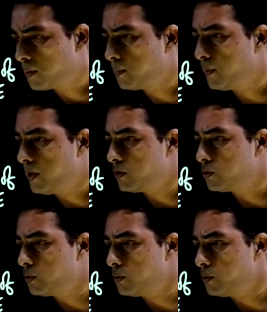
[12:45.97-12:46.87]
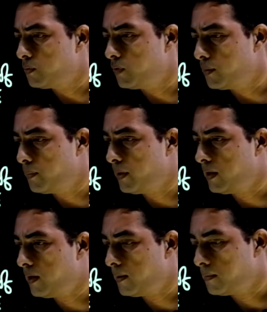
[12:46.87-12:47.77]
b2 would
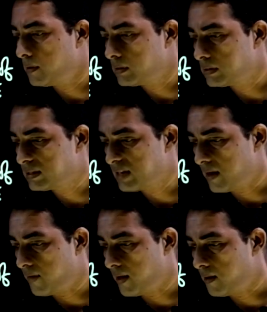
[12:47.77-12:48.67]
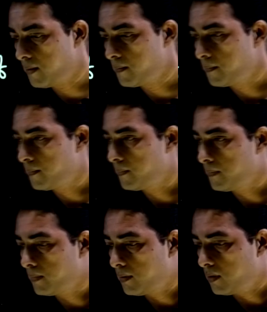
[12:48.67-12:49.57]
be 7.
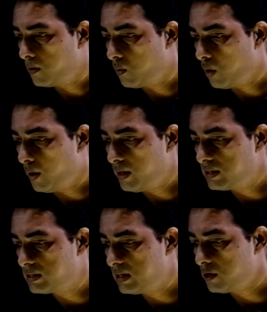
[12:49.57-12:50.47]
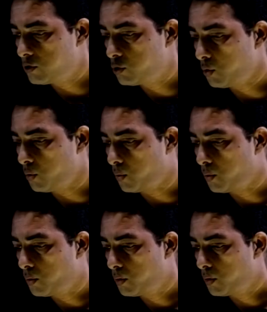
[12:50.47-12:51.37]
What is c2?
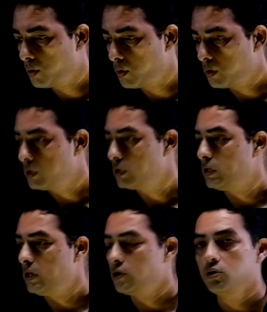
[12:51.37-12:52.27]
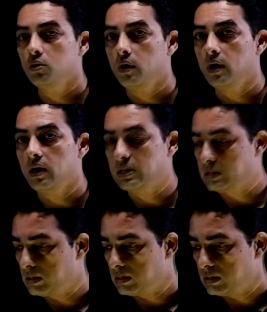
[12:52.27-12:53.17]
c2
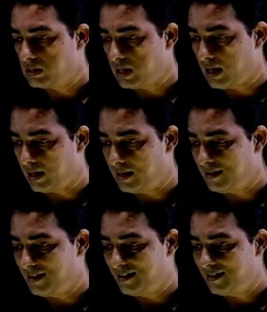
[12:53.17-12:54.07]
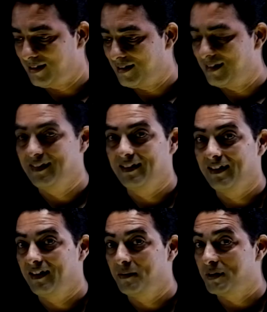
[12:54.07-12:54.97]
is 10.
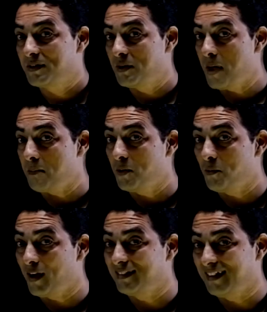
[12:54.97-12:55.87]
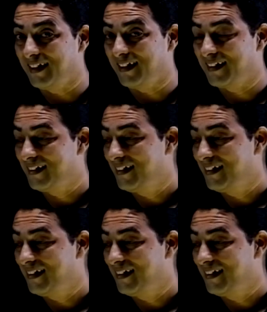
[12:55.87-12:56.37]
But remember one thing.